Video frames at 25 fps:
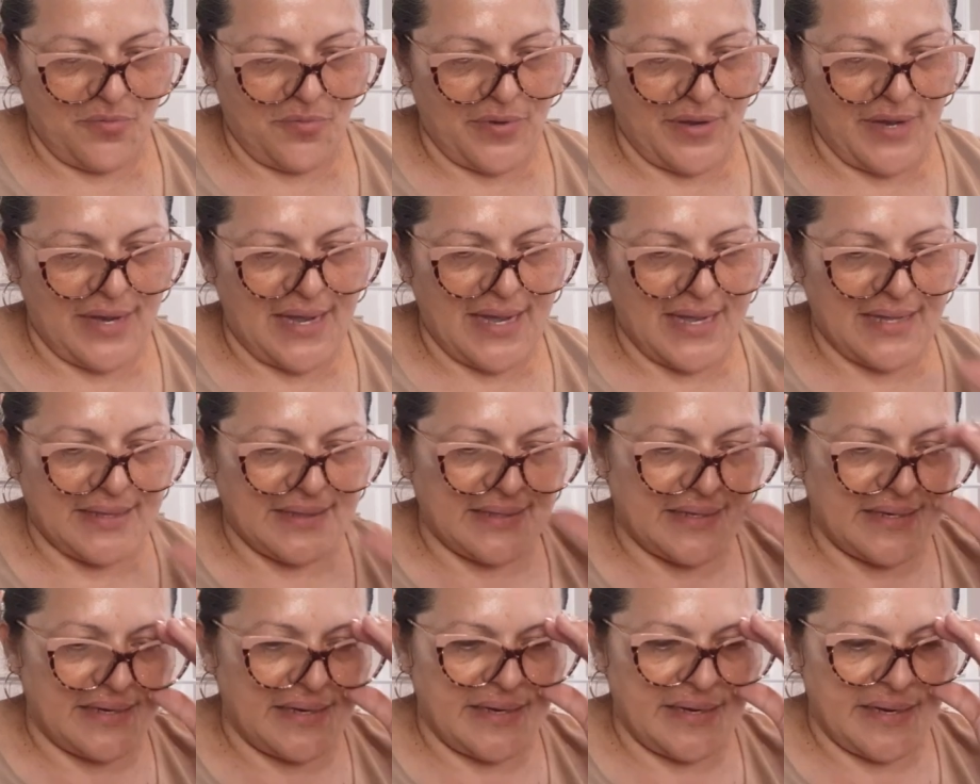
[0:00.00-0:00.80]
we
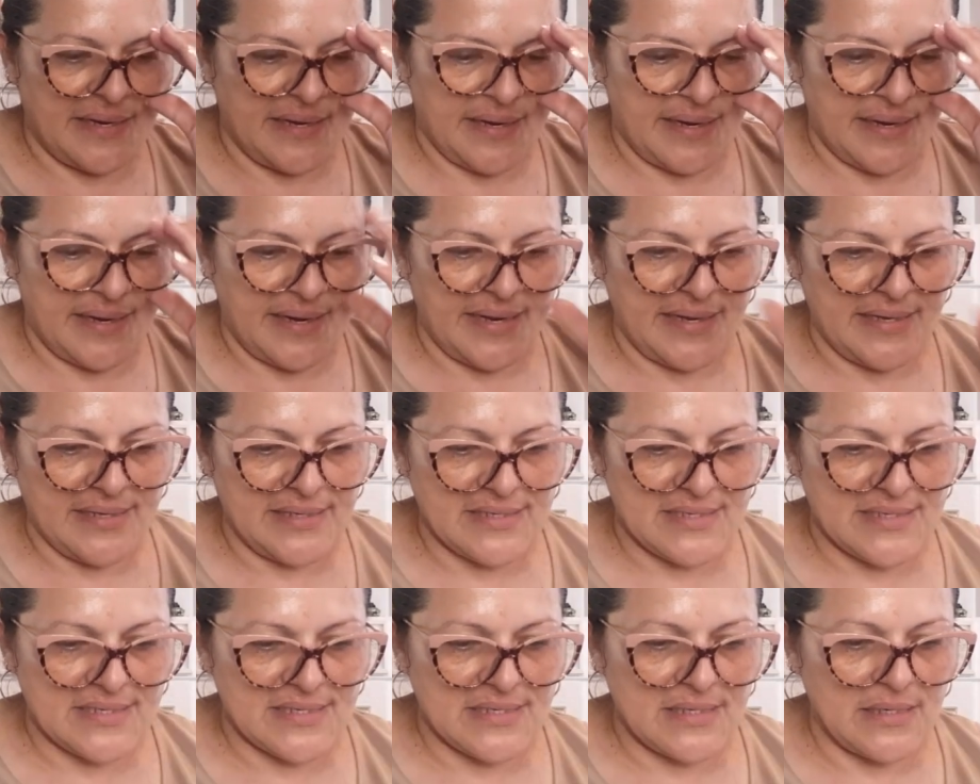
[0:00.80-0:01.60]
got the
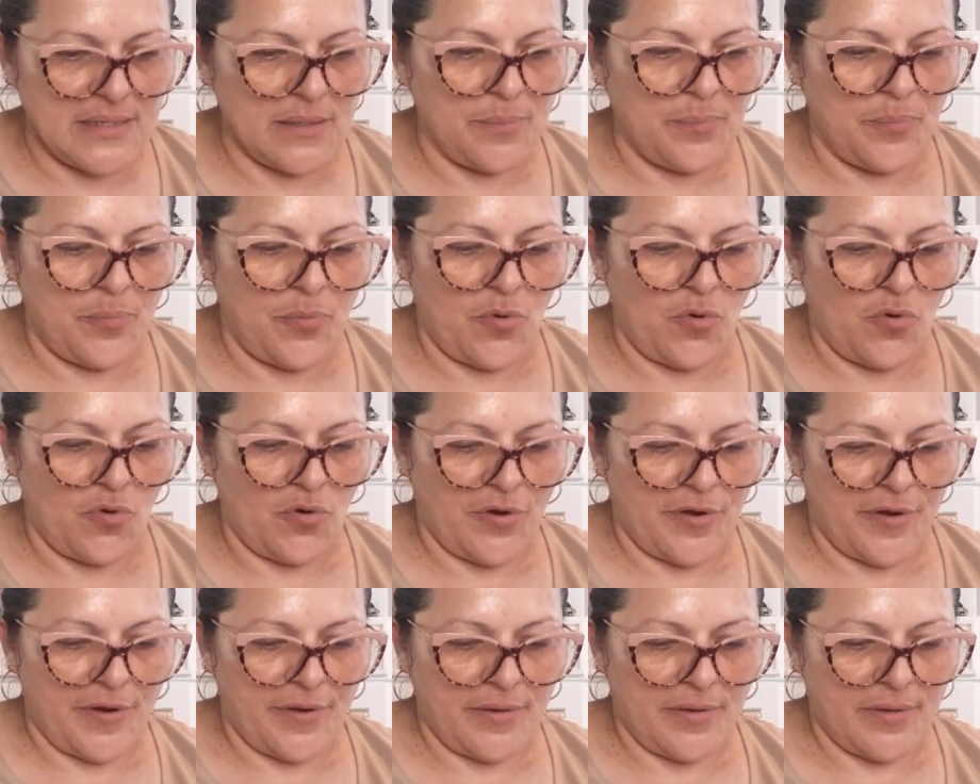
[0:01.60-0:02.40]
Nanette
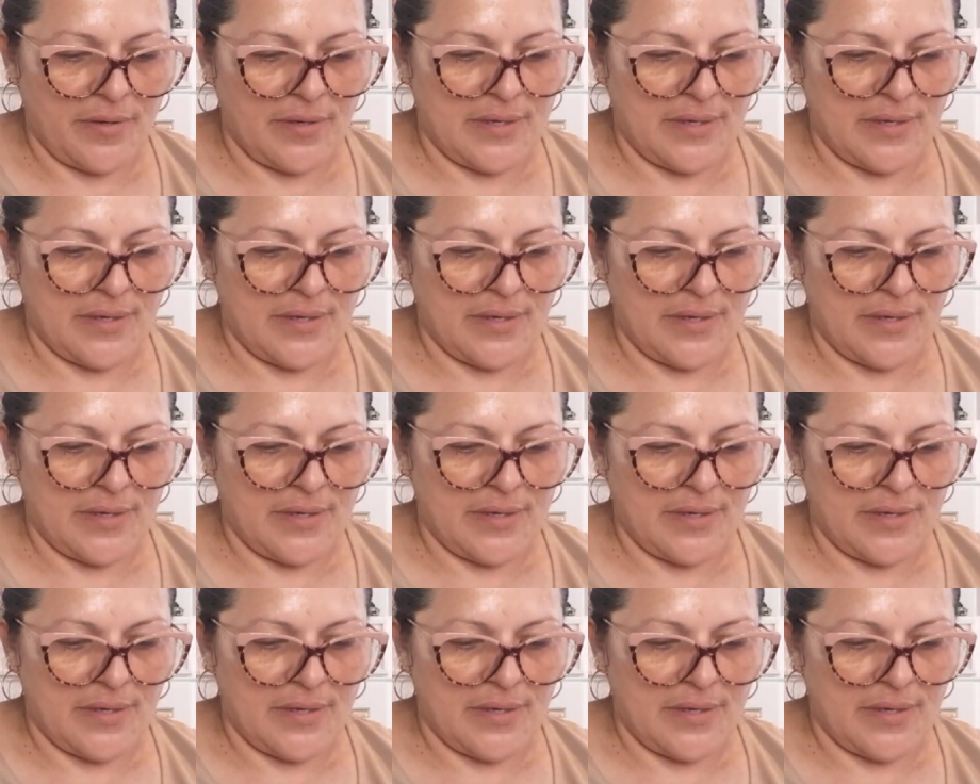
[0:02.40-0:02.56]
Lapore.